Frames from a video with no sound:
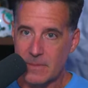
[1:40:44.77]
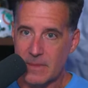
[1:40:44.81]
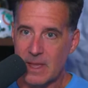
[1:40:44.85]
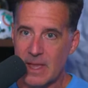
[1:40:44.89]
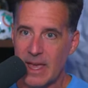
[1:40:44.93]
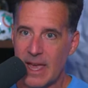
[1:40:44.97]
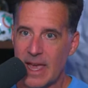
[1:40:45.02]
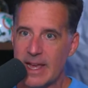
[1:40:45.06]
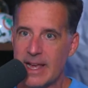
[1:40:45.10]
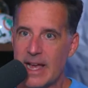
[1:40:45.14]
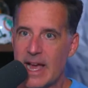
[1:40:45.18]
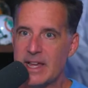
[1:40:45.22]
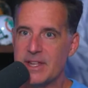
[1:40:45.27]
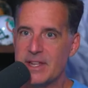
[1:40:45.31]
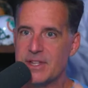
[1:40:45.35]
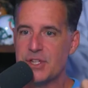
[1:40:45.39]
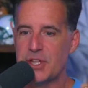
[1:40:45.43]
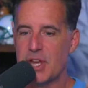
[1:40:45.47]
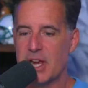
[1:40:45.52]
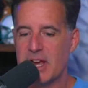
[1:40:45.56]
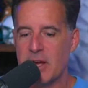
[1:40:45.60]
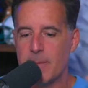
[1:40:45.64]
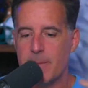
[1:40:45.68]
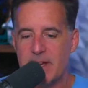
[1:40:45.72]
And guys,
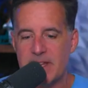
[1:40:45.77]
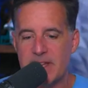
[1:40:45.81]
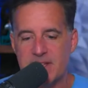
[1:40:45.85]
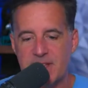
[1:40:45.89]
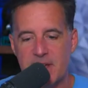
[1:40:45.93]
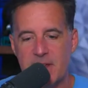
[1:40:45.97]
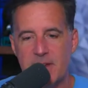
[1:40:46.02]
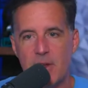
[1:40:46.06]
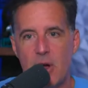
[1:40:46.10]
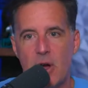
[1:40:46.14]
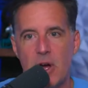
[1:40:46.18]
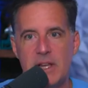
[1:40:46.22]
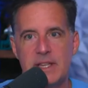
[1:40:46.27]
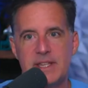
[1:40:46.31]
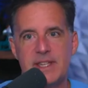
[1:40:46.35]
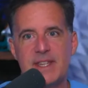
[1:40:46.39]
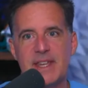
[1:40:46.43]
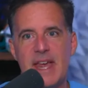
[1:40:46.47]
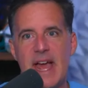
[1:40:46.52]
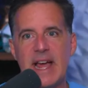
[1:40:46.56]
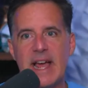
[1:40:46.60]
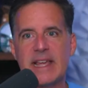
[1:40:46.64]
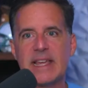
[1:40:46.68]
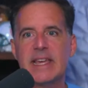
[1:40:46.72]
check out my son on
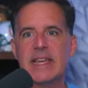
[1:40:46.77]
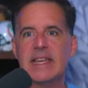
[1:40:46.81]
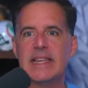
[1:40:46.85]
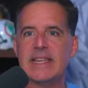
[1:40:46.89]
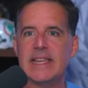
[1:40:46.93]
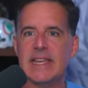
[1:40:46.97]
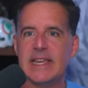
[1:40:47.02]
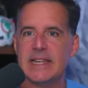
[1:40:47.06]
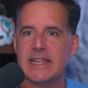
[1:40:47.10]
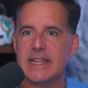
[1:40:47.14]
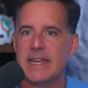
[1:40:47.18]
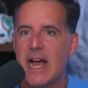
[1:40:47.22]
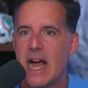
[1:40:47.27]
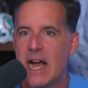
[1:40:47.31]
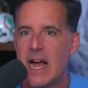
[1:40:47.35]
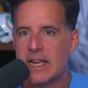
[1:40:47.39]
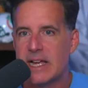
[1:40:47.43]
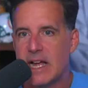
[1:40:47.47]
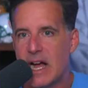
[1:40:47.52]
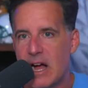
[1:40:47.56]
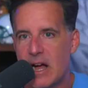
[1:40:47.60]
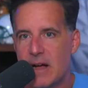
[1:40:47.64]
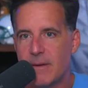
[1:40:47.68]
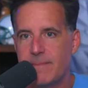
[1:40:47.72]

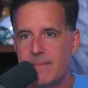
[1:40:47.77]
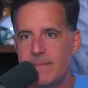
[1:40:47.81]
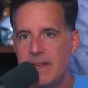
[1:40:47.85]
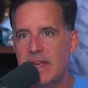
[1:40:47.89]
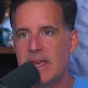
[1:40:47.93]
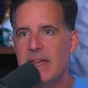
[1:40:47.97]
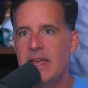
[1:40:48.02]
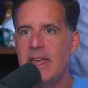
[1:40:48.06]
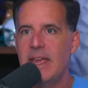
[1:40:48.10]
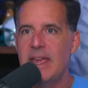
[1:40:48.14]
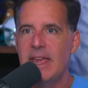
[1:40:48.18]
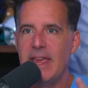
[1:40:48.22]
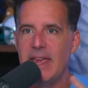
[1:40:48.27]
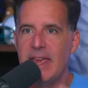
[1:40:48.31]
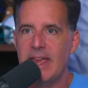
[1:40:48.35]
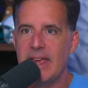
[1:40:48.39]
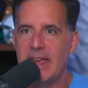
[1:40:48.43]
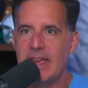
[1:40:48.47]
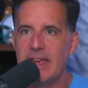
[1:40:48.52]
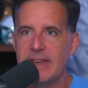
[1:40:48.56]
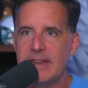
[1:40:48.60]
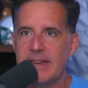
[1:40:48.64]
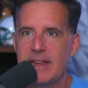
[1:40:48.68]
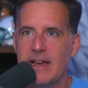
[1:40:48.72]
ZachGinn.com.
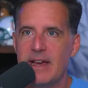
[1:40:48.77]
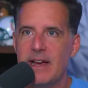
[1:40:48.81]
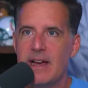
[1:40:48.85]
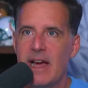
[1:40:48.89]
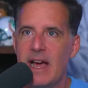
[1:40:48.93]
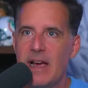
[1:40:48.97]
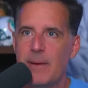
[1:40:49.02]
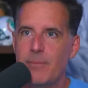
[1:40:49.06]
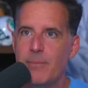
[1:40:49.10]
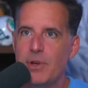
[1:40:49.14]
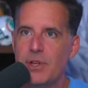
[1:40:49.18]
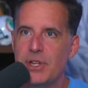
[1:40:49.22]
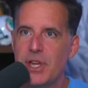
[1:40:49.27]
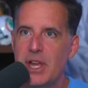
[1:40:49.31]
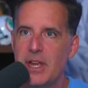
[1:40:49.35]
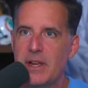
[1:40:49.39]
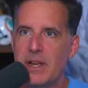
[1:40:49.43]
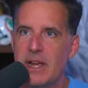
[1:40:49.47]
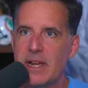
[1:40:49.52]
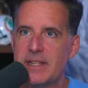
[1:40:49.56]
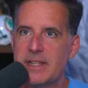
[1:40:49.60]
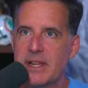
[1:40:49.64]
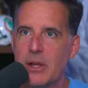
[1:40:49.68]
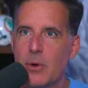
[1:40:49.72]
And I appreciate
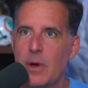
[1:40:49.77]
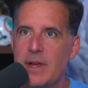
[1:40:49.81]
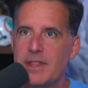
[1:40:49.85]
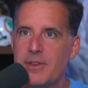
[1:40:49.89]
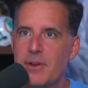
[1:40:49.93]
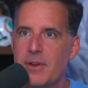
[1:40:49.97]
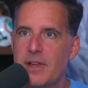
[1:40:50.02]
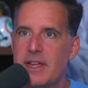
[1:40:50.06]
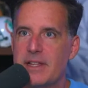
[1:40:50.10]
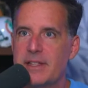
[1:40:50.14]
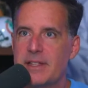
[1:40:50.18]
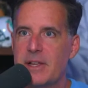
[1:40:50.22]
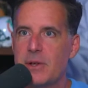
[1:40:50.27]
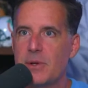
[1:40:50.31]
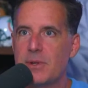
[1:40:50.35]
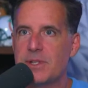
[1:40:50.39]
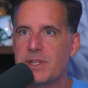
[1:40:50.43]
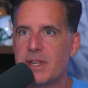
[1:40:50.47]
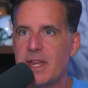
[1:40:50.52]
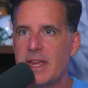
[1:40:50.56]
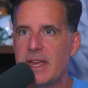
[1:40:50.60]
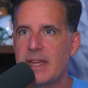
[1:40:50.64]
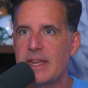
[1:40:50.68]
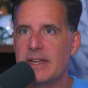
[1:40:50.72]
you guys. Go out there and get
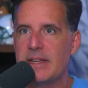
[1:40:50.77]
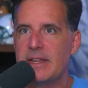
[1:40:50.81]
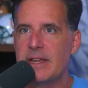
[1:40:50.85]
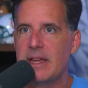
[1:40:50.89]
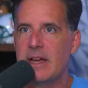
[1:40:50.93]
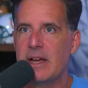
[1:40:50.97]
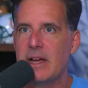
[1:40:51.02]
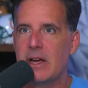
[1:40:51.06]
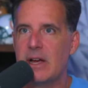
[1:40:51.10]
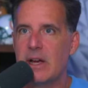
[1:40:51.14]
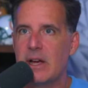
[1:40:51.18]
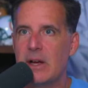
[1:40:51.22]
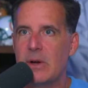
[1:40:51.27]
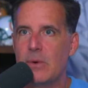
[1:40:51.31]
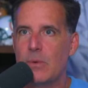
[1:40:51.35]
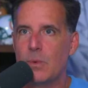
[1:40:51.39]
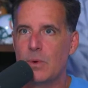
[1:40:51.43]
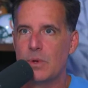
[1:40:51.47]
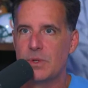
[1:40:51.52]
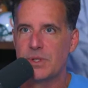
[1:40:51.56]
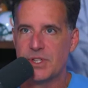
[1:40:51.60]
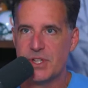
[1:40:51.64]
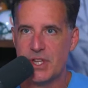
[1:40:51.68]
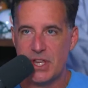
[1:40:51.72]
deals. And
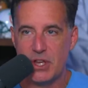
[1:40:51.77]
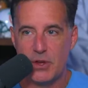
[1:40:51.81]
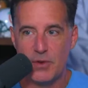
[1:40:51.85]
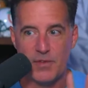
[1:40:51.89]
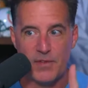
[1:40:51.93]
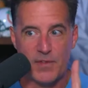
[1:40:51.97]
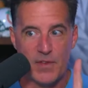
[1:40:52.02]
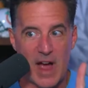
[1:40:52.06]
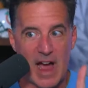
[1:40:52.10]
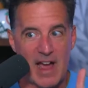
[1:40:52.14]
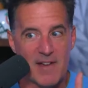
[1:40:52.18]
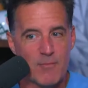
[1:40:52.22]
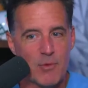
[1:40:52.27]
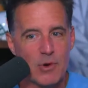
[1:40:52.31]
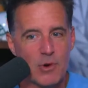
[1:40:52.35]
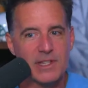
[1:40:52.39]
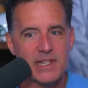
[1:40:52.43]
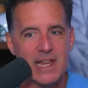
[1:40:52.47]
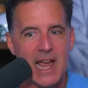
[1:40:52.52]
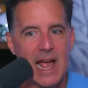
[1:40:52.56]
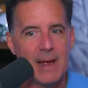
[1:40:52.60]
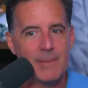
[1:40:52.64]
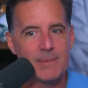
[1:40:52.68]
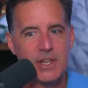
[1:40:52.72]
we'll see you 5 more
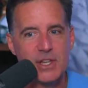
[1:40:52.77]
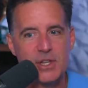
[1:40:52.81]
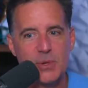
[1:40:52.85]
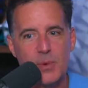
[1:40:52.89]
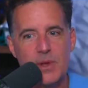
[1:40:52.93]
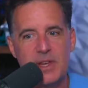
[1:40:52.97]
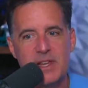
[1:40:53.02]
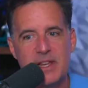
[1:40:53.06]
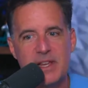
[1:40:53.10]
times this week,